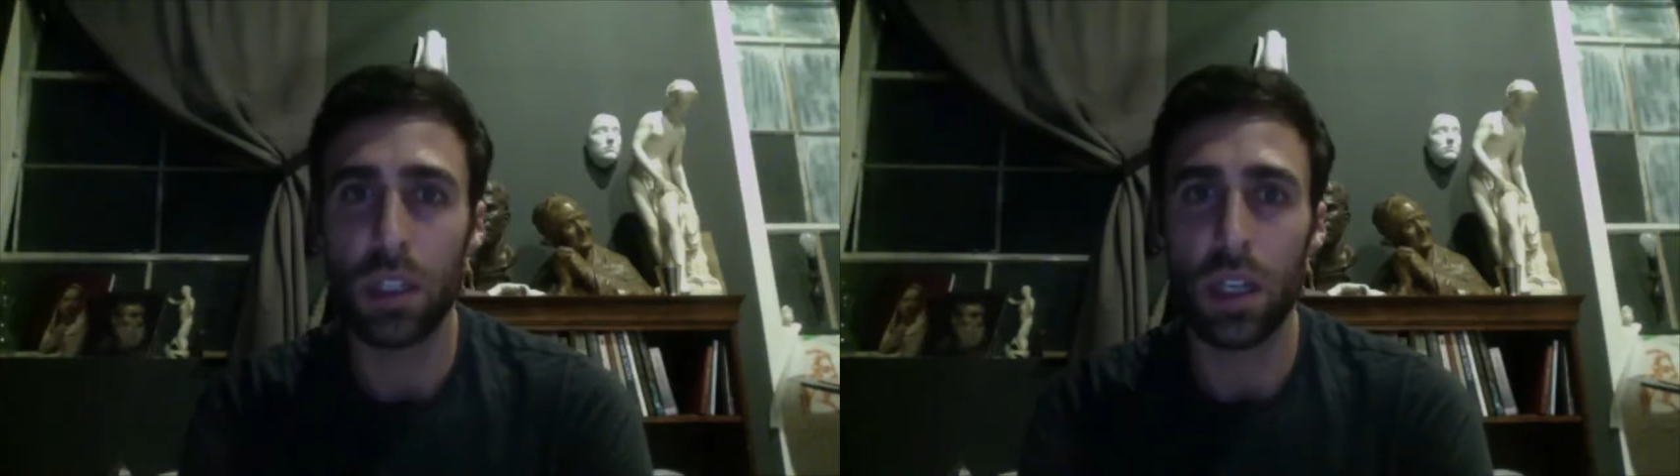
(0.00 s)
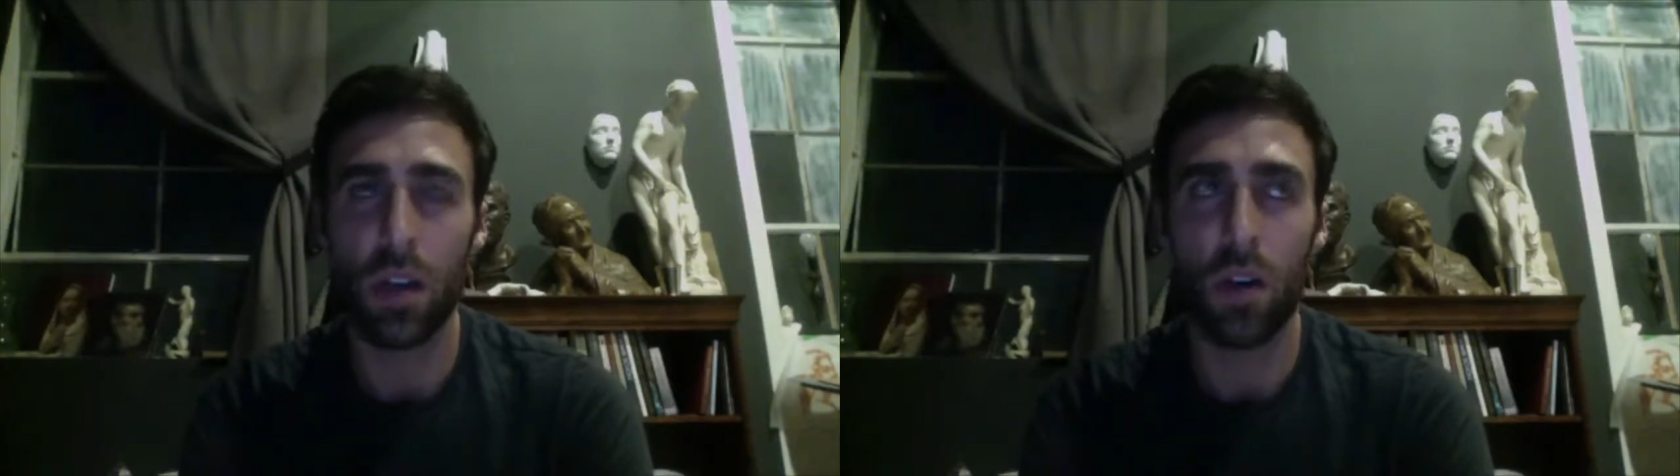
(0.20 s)

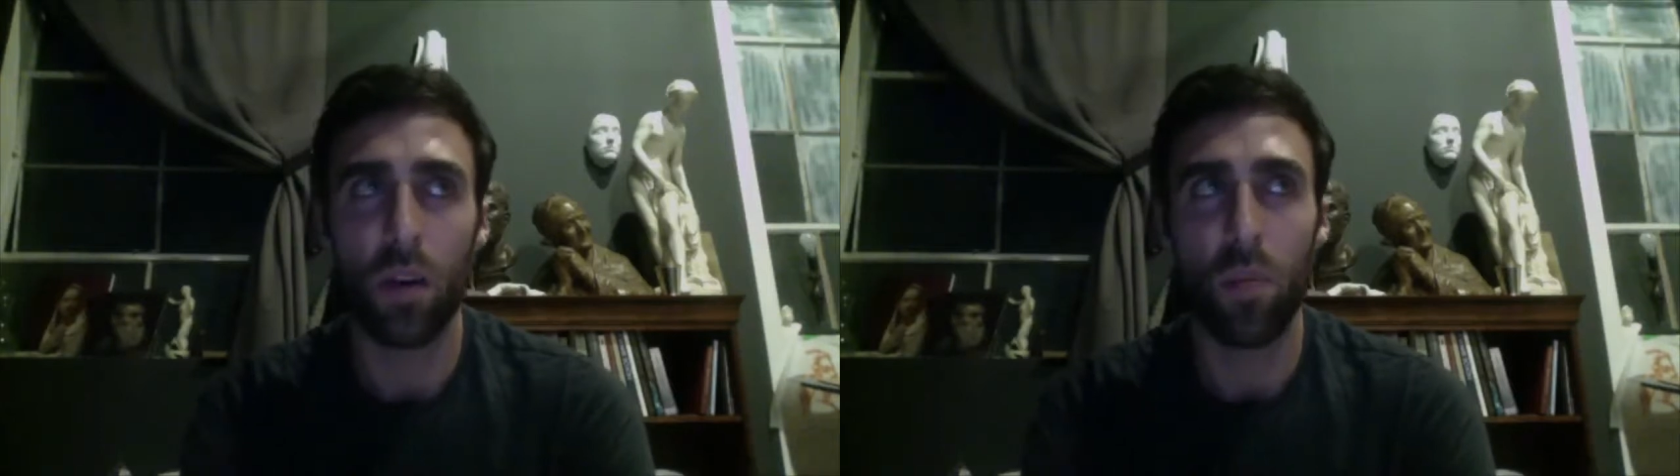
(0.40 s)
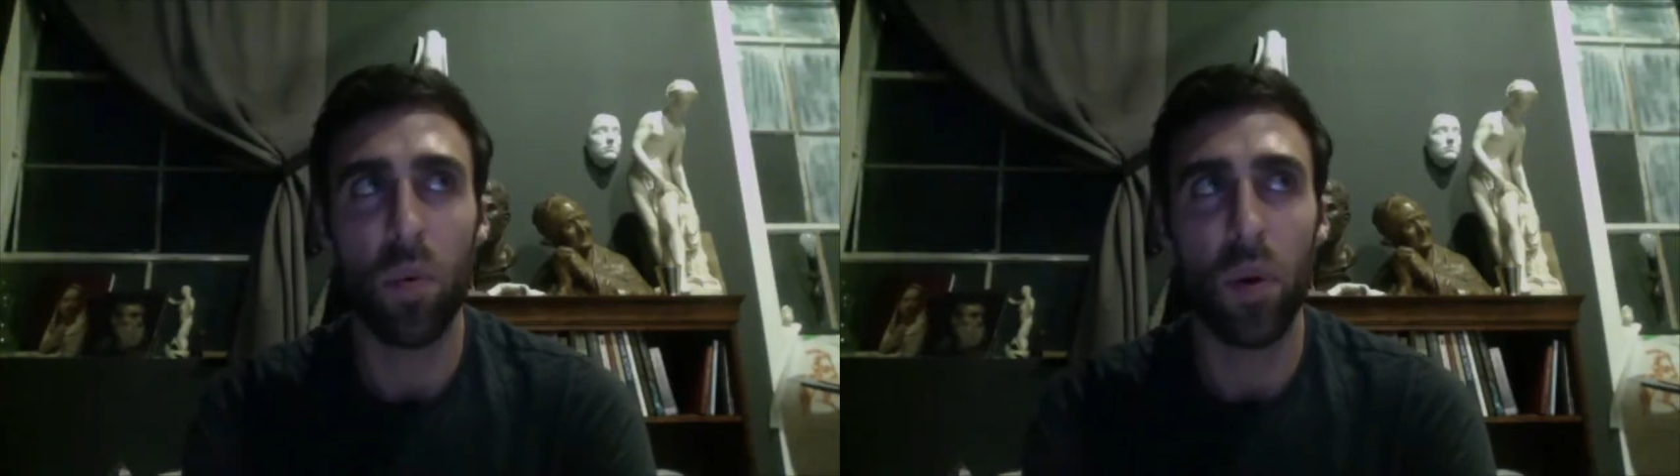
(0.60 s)

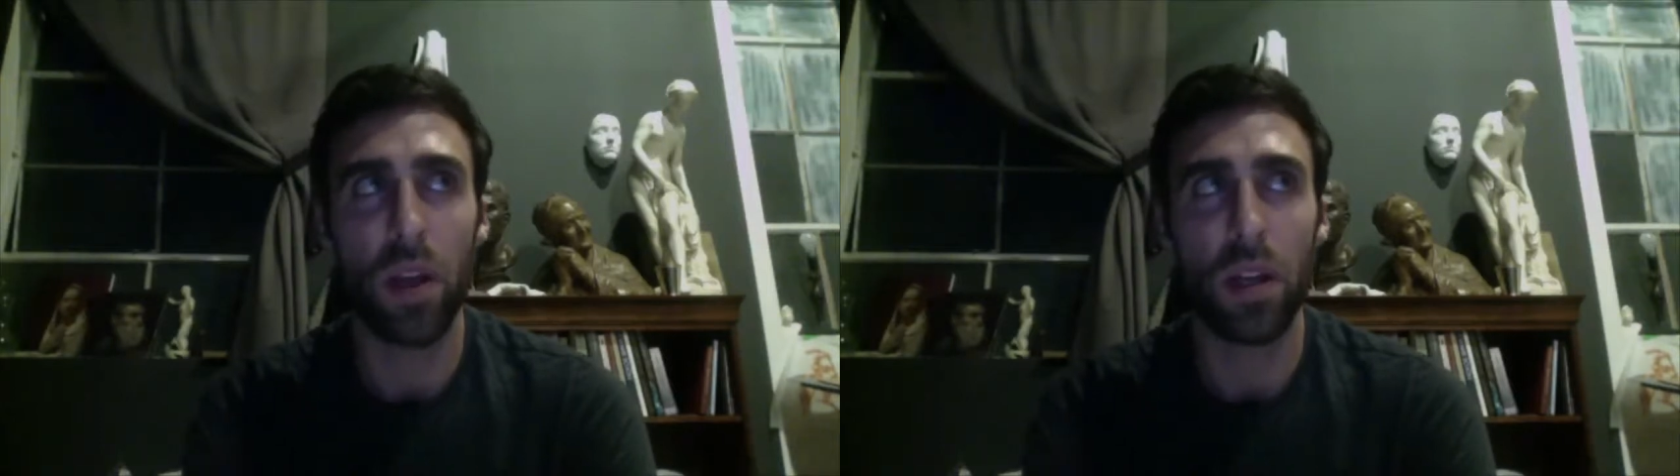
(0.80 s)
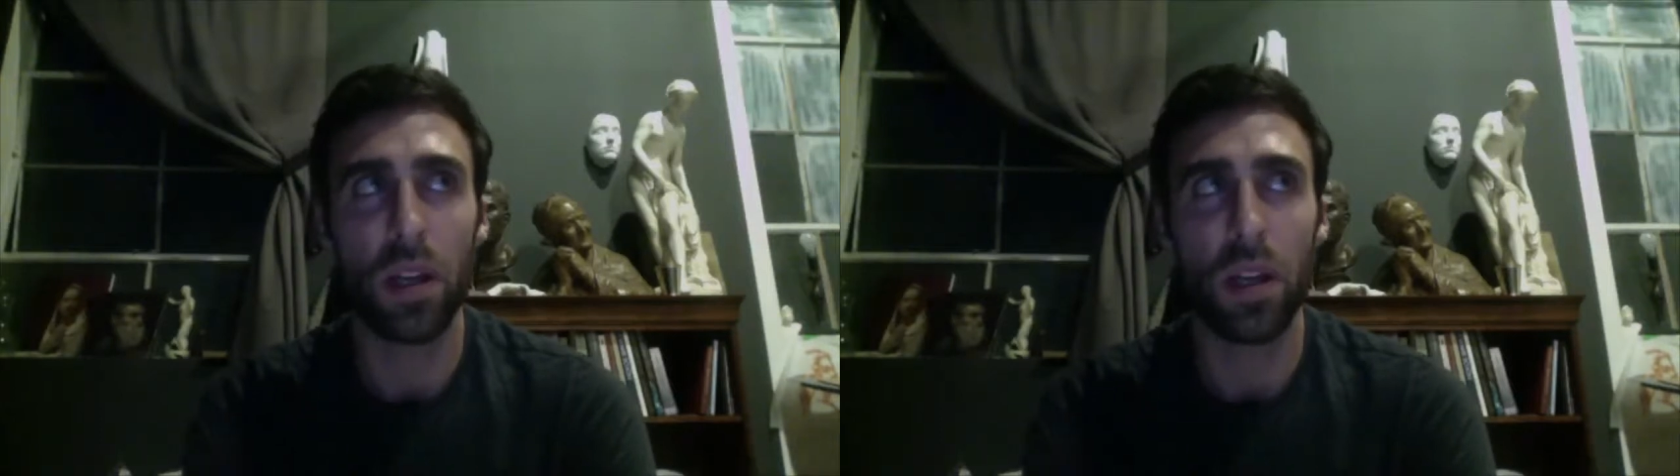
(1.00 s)

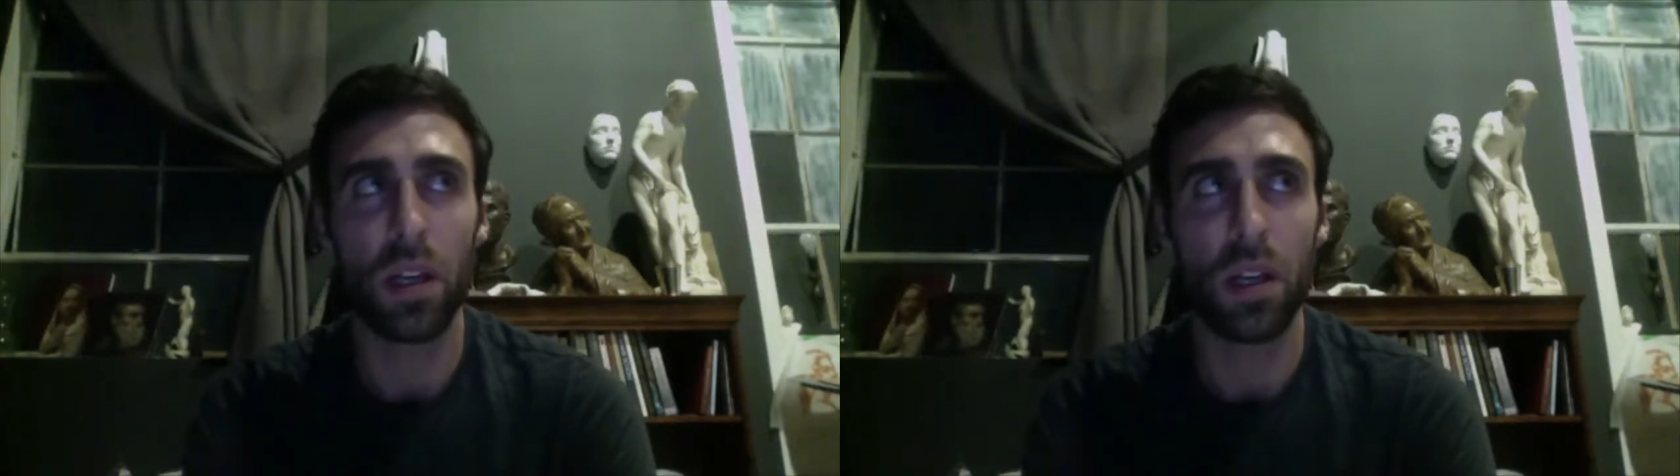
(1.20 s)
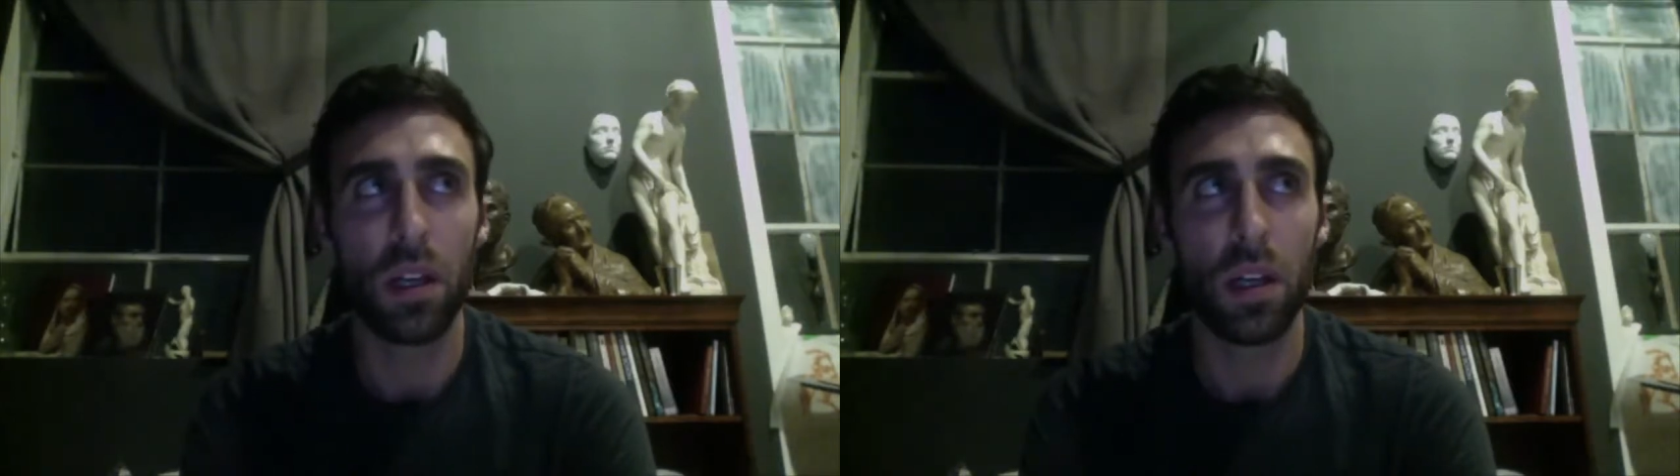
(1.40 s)
incorporating